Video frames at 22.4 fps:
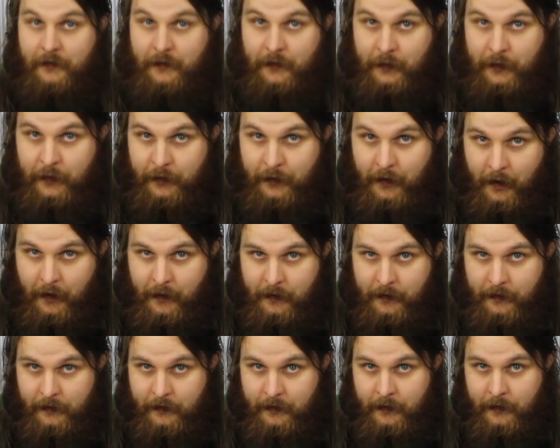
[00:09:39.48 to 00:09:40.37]
Do you
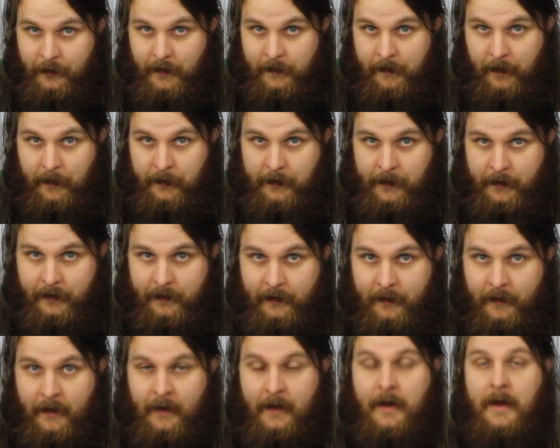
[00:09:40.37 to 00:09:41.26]
know who their mother
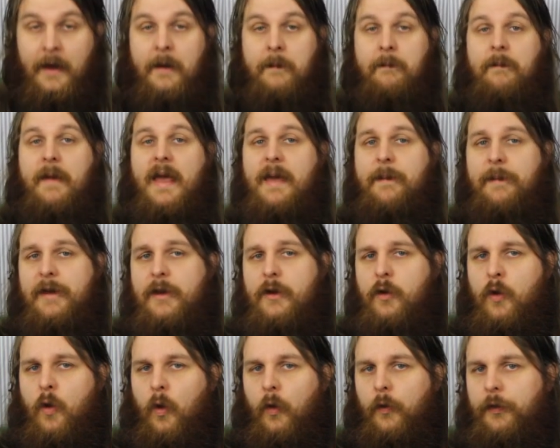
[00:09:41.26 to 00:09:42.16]
is? Maybe
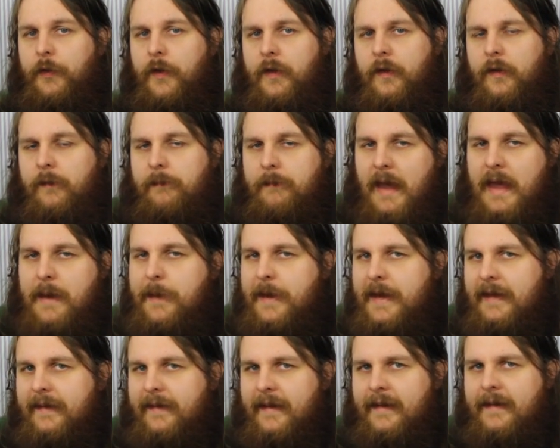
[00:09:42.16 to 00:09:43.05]
you caught this,
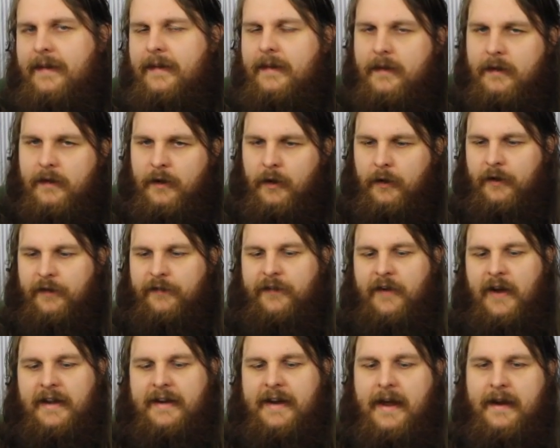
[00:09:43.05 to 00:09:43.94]
maybe you didn't. You're going to
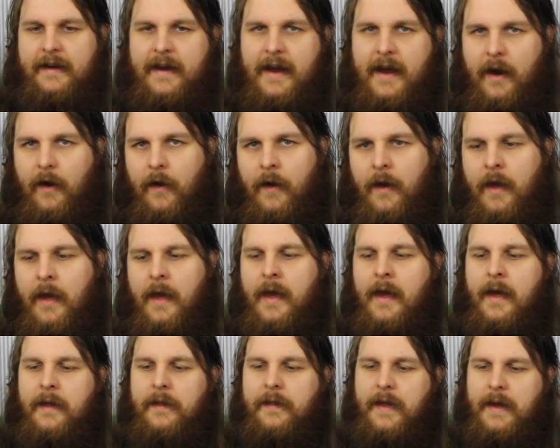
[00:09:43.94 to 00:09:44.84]
find out now.
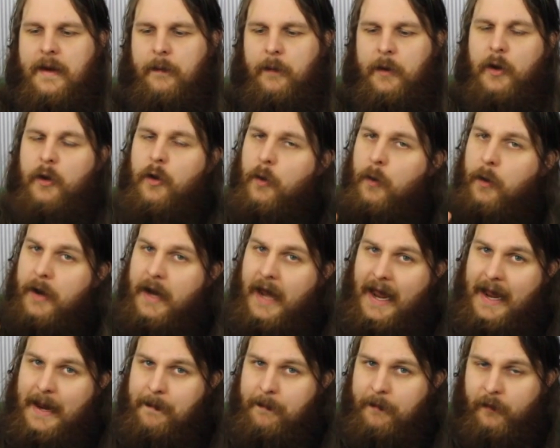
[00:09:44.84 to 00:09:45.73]
we don't know her
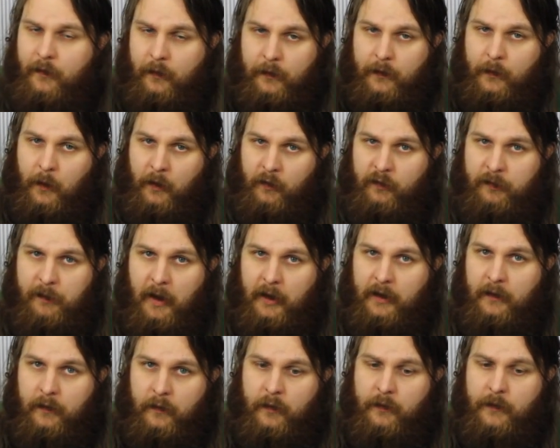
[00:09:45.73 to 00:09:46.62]
name, so the question
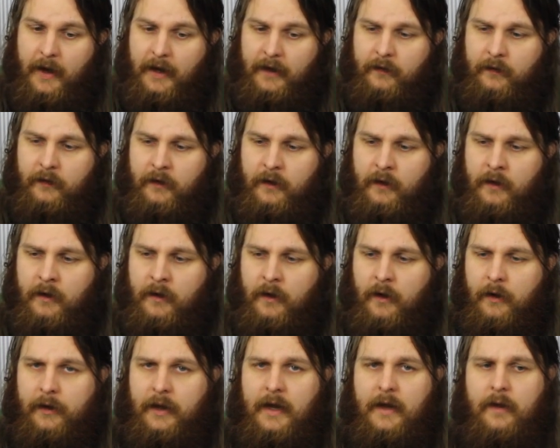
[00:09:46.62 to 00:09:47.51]
mark is correct.
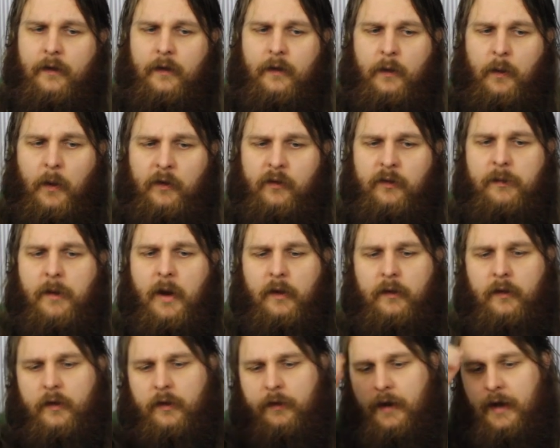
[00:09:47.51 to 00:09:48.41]
Okay, so the question
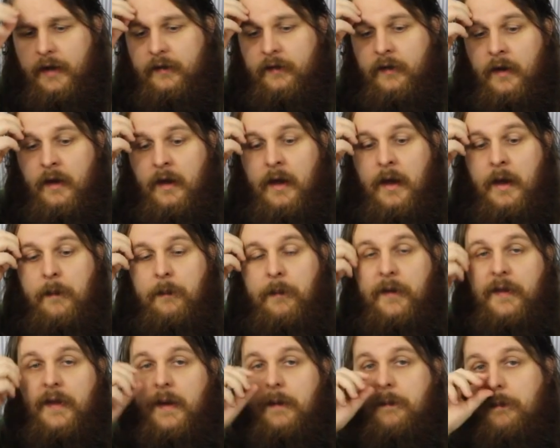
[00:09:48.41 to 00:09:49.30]
marks are correct,
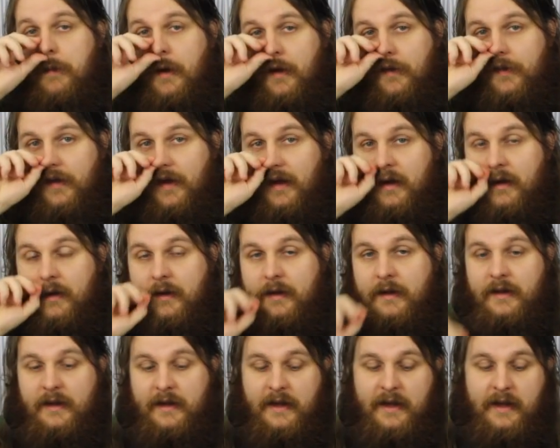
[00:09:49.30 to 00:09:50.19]
but their mother
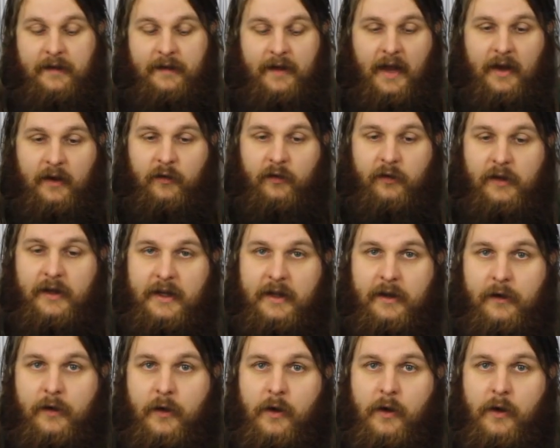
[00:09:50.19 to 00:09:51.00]
is actually a